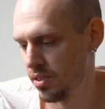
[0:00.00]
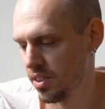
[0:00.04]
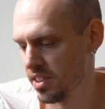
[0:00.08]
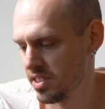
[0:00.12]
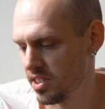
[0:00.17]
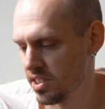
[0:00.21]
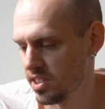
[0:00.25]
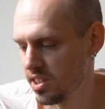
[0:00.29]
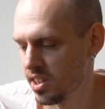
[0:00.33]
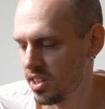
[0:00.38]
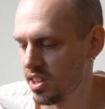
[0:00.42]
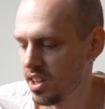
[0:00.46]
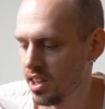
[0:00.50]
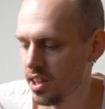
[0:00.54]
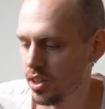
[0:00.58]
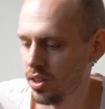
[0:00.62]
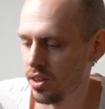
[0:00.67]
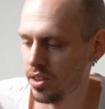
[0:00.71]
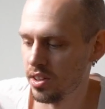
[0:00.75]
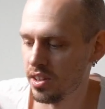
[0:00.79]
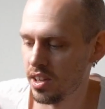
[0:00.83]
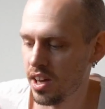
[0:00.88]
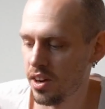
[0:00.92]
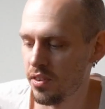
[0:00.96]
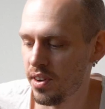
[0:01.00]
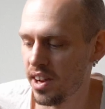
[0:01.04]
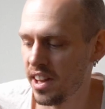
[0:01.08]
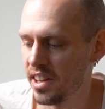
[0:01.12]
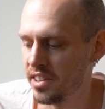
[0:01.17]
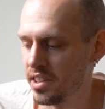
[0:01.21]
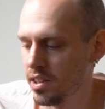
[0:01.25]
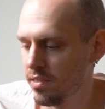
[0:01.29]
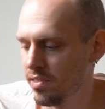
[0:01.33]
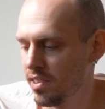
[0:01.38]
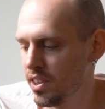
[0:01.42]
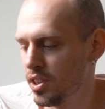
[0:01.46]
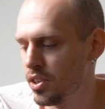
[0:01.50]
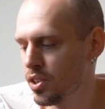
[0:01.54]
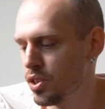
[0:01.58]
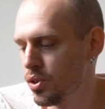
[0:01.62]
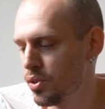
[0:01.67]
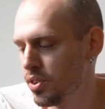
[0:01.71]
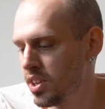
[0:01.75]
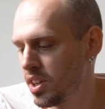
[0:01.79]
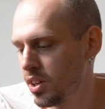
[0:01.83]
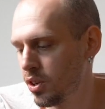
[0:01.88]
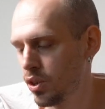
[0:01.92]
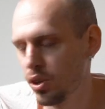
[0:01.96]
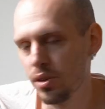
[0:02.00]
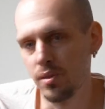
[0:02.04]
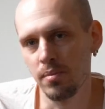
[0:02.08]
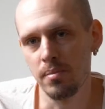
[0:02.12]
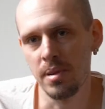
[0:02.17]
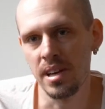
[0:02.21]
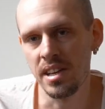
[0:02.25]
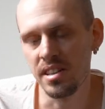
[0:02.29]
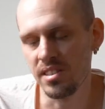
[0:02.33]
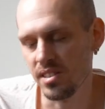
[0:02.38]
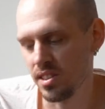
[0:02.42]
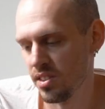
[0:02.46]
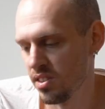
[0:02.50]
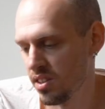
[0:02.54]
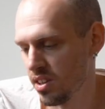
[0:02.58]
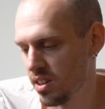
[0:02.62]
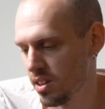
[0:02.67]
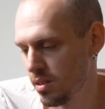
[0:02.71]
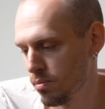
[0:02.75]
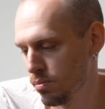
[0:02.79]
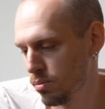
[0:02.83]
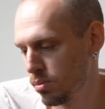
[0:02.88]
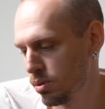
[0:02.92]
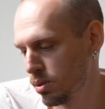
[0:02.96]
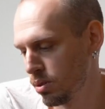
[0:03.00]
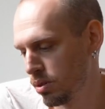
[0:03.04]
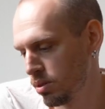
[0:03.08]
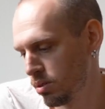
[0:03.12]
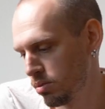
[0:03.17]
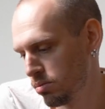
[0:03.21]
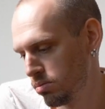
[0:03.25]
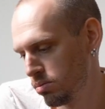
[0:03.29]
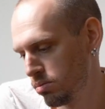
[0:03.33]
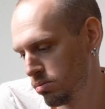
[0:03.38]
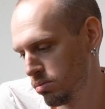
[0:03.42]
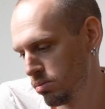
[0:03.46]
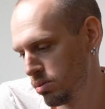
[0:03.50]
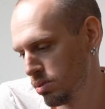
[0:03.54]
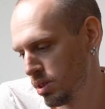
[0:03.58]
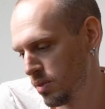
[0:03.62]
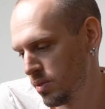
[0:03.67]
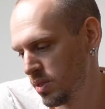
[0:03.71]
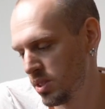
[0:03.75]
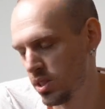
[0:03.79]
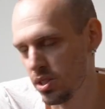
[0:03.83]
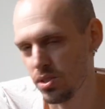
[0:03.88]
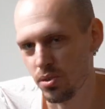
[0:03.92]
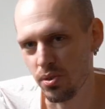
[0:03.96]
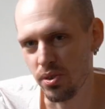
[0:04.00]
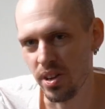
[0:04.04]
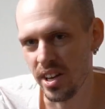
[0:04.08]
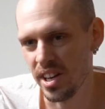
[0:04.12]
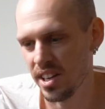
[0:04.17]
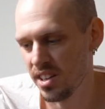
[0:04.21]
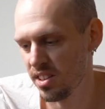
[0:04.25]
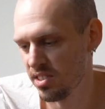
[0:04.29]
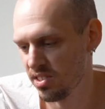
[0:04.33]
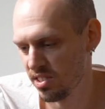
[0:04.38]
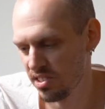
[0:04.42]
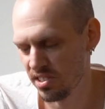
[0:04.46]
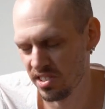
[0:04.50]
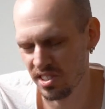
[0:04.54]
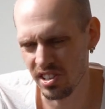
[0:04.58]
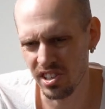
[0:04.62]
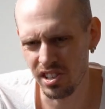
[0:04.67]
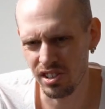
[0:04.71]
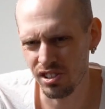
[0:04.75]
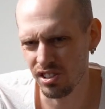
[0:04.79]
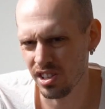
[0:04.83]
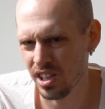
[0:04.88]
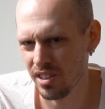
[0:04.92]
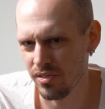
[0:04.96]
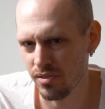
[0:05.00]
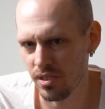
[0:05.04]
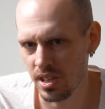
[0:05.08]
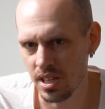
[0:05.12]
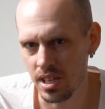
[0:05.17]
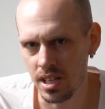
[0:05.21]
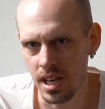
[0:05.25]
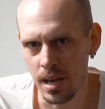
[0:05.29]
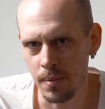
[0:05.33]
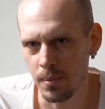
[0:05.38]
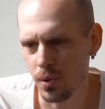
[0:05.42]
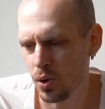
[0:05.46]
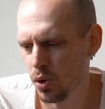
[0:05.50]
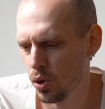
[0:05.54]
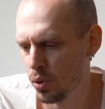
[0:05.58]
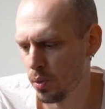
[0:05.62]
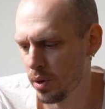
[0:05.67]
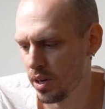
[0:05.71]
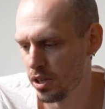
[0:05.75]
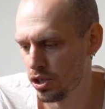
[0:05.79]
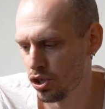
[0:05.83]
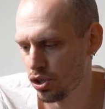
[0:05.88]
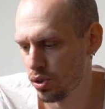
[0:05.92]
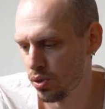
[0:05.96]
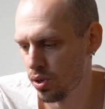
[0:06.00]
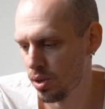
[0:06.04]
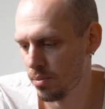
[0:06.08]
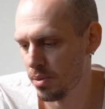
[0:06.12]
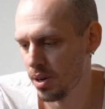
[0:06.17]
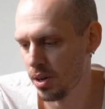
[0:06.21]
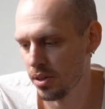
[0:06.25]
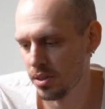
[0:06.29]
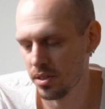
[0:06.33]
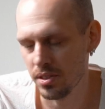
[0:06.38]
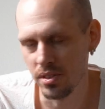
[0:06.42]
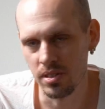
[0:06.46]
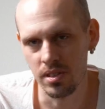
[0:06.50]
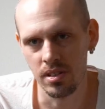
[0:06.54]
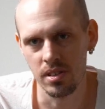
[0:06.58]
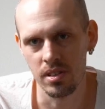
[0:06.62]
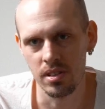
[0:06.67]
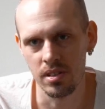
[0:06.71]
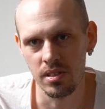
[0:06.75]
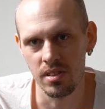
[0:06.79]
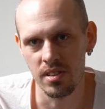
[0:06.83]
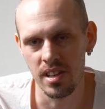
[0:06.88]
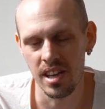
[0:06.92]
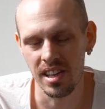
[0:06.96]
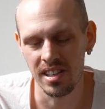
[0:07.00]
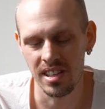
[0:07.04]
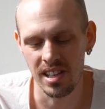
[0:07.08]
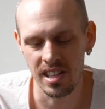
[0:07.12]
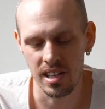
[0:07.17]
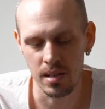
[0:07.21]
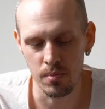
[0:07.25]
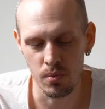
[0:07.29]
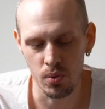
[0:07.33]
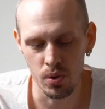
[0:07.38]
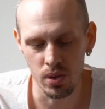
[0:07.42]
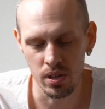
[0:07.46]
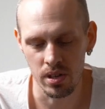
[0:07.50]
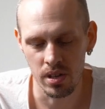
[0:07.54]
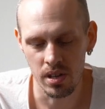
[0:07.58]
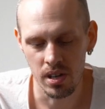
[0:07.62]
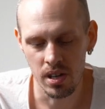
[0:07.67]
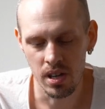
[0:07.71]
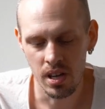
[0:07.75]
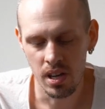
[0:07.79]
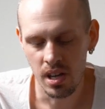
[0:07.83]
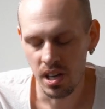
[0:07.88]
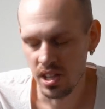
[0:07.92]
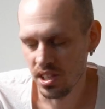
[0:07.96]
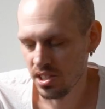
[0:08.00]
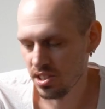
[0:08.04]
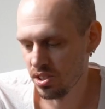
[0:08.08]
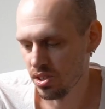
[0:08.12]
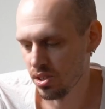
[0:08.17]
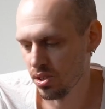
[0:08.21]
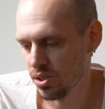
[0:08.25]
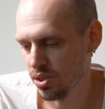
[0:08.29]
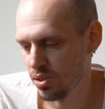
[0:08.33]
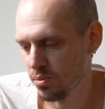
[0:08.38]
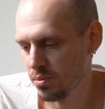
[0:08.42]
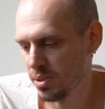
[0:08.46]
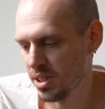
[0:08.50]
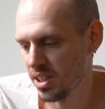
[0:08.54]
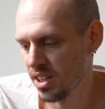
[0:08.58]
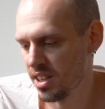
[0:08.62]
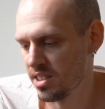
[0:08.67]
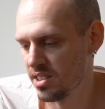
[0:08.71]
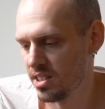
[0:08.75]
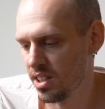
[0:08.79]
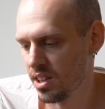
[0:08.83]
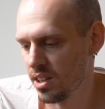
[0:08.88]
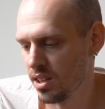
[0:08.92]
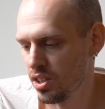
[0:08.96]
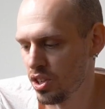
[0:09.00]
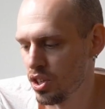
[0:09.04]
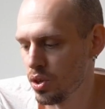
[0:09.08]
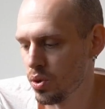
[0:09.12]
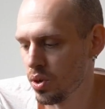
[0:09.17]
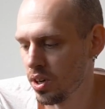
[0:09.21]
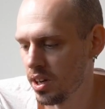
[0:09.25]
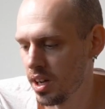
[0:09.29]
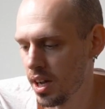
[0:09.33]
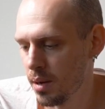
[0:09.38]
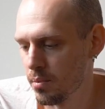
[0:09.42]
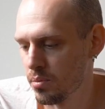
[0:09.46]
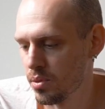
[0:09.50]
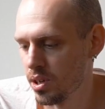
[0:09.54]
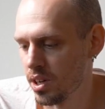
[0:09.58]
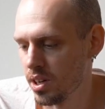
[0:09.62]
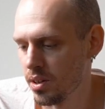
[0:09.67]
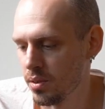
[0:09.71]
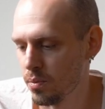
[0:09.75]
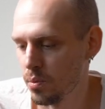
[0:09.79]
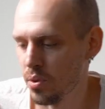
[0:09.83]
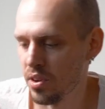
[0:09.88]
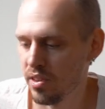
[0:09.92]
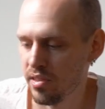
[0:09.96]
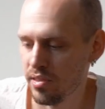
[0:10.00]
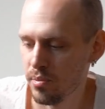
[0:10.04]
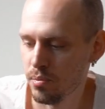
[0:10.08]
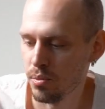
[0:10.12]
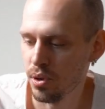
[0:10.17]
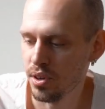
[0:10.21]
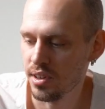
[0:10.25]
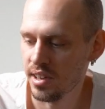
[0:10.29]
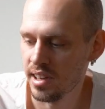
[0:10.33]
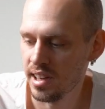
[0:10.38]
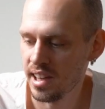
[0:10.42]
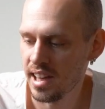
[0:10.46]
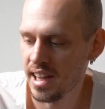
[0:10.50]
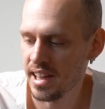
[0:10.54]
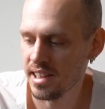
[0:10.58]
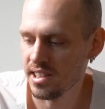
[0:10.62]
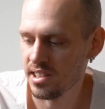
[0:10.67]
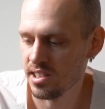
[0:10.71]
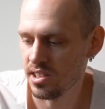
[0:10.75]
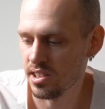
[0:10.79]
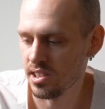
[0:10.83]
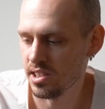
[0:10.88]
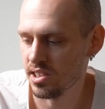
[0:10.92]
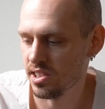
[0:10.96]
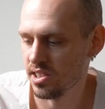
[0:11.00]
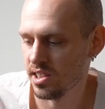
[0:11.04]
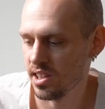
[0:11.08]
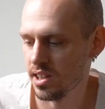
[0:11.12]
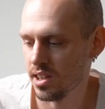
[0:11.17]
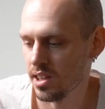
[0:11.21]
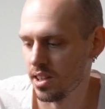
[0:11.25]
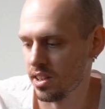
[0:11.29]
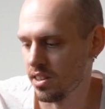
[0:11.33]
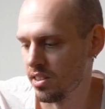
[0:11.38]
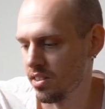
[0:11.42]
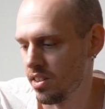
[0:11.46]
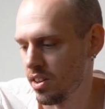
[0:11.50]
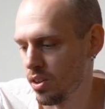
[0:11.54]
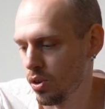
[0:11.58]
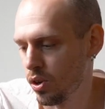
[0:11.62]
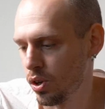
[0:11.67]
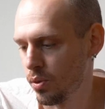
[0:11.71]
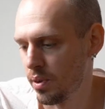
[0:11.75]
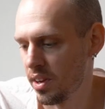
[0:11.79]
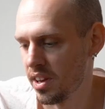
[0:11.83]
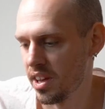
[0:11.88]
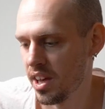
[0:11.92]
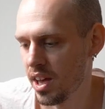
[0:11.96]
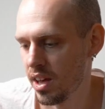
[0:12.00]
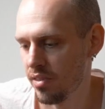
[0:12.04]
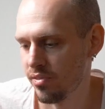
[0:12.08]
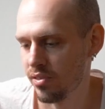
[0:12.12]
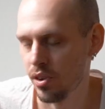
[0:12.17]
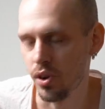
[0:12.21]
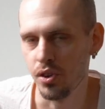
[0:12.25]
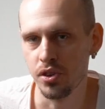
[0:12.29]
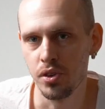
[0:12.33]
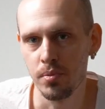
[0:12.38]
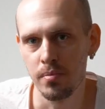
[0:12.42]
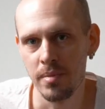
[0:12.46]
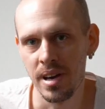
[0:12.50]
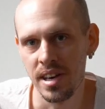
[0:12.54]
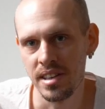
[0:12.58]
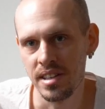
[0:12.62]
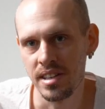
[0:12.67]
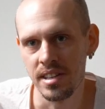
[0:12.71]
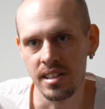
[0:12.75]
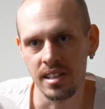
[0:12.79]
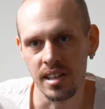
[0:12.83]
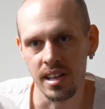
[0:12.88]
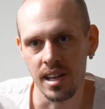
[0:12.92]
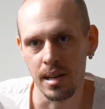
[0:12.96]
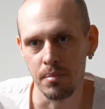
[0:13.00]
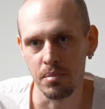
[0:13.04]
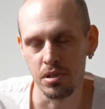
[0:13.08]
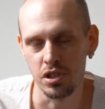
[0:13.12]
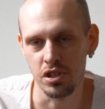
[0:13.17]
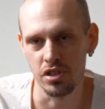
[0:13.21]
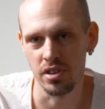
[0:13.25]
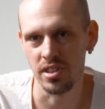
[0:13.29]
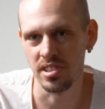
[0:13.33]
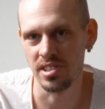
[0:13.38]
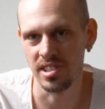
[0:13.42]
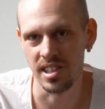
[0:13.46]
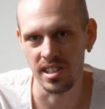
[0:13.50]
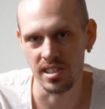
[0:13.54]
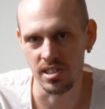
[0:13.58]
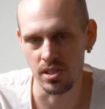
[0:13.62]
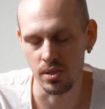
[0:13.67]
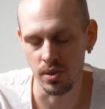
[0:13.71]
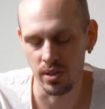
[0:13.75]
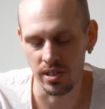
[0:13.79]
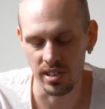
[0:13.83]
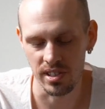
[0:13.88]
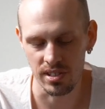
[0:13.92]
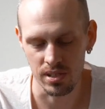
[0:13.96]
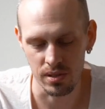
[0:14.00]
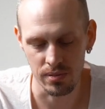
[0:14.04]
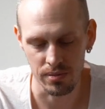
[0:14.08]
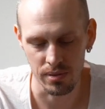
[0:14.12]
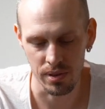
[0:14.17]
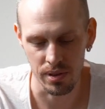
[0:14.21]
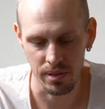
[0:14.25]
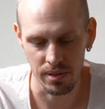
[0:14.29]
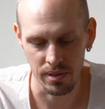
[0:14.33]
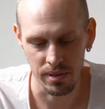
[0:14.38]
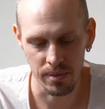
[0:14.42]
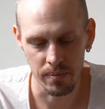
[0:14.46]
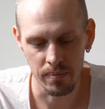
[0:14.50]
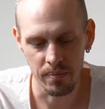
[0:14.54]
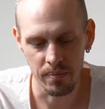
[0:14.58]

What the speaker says: this is a Nikon, a relatively new Nikon made in the 70s or 80s. It's a Nikon FE. I'm not quite sure about that anymore. So, but it's a newer camera with modern lenses, and they already have automatic apertures and so on and so forth.